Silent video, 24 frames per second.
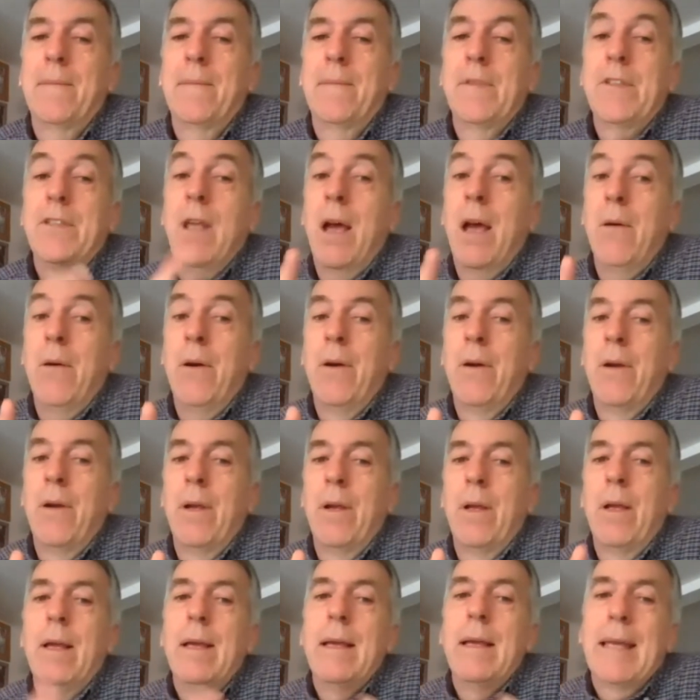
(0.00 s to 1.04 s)
So
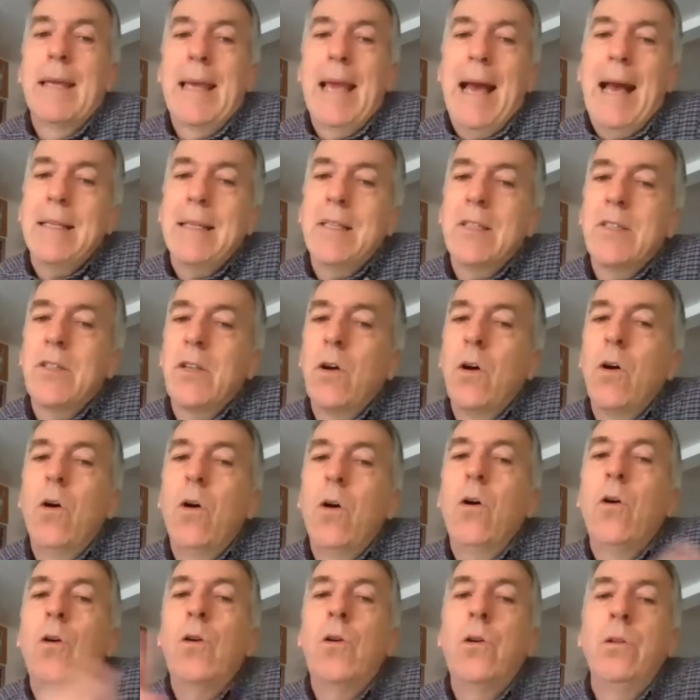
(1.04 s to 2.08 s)
cast
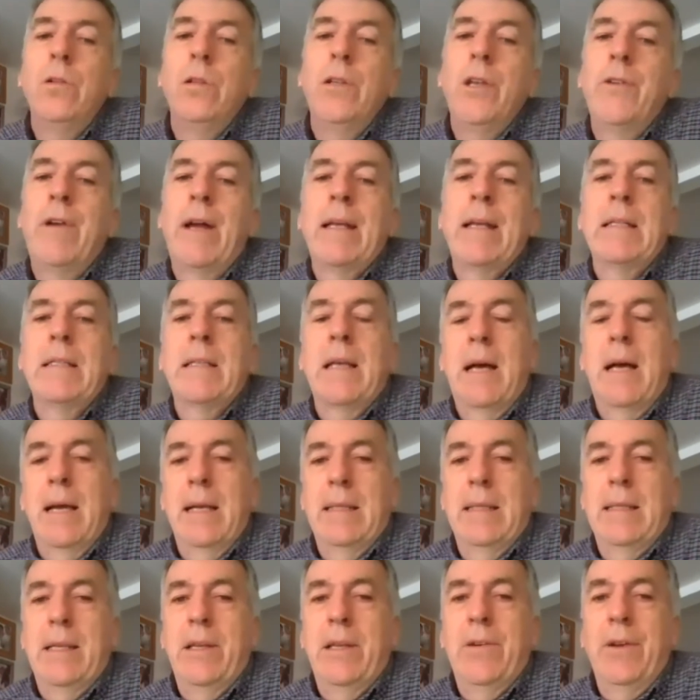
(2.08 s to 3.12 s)
all your
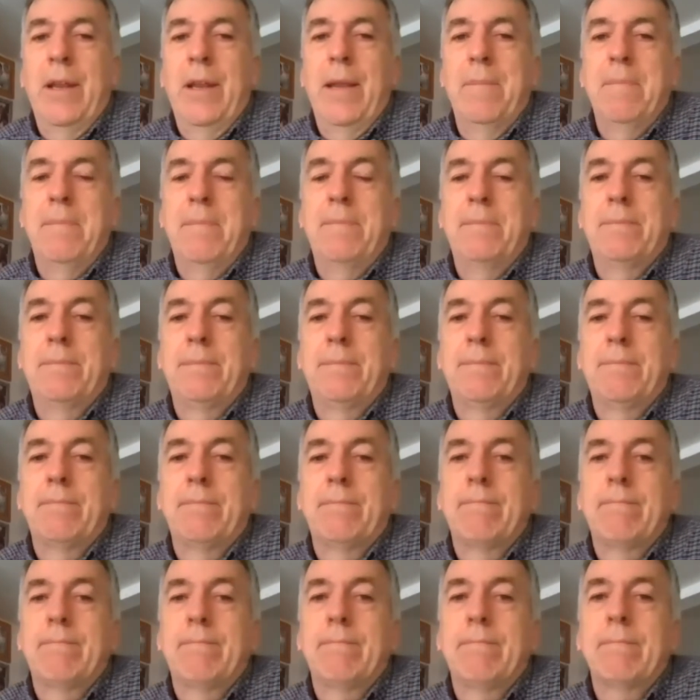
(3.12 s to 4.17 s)
anxiety on him.
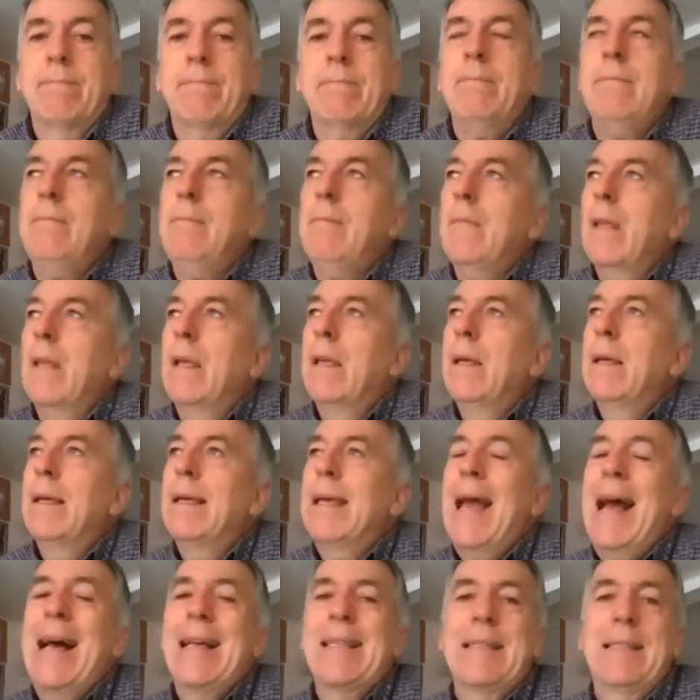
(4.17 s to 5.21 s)

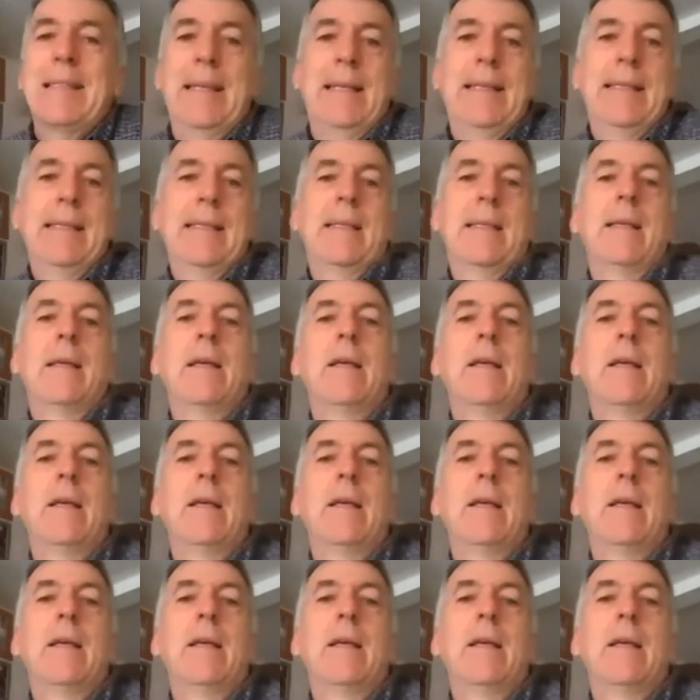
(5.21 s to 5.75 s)
Cast it.